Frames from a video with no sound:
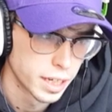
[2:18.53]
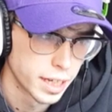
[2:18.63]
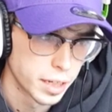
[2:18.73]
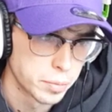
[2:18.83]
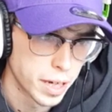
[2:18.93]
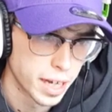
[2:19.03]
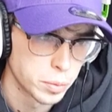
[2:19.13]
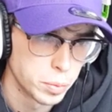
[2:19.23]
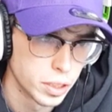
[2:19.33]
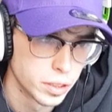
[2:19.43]
It had
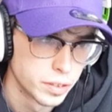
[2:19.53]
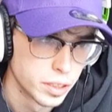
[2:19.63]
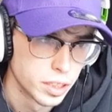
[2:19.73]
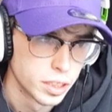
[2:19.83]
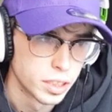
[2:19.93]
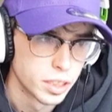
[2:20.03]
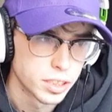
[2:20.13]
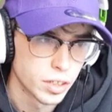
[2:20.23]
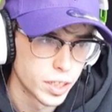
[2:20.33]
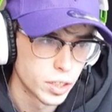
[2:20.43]
to be done. It's
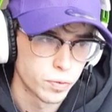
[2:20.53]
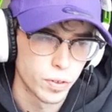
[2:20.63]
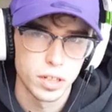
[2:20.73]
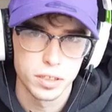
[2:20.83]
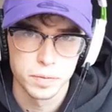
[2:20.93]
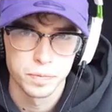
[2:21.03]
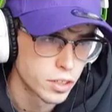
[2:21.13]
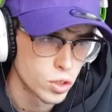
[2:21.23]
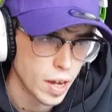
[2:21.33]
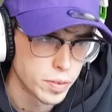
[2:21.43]
not really your fault.
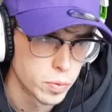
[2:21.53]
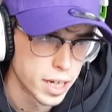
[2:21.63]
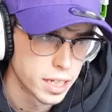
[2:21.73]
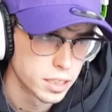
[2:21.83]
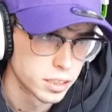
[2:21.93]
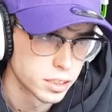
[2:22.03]
You drafted well.